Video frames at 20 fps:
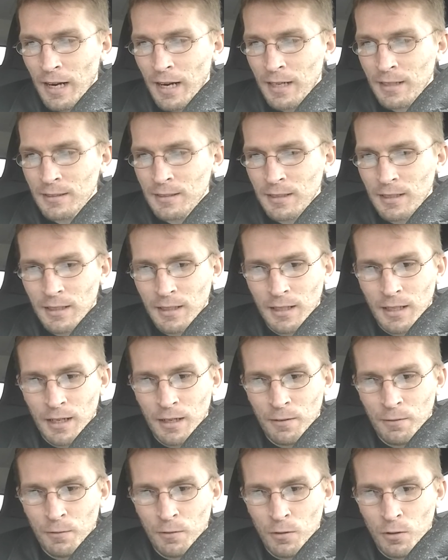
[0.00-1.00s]
asking
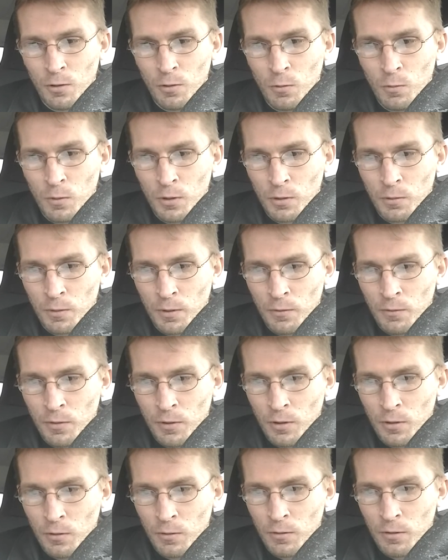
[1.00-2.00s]
if you would
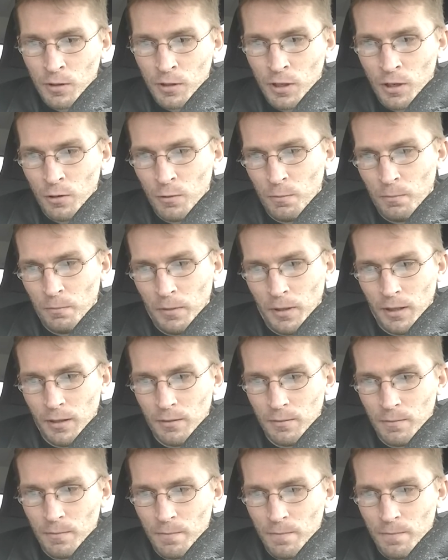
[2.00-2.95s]
review goat meat.